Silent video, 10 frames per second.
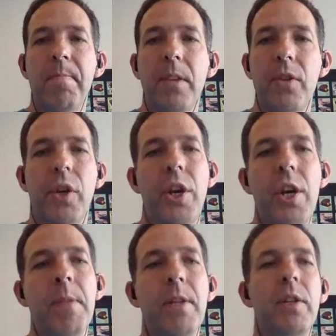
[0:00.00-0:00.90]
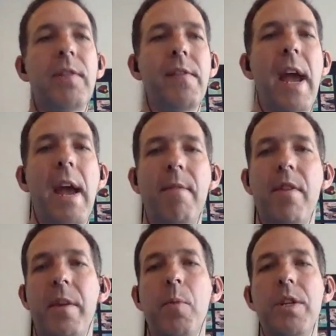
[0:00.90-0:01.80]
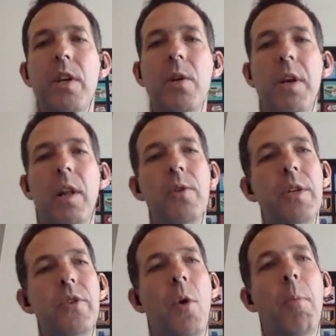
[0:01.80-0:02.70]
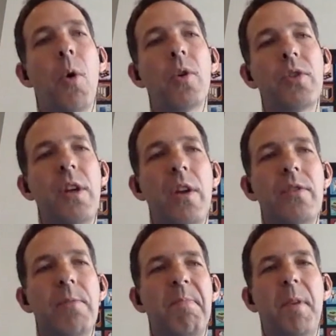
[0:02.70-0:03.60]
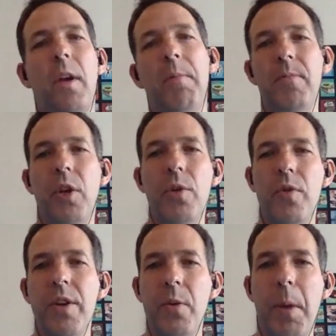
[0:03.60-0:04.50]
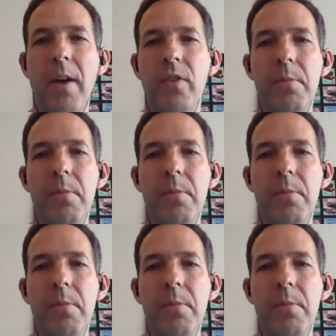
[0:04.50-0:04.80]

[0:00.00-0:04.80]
So cumulatively for everything we do, including Dropbox, it's £200-300 a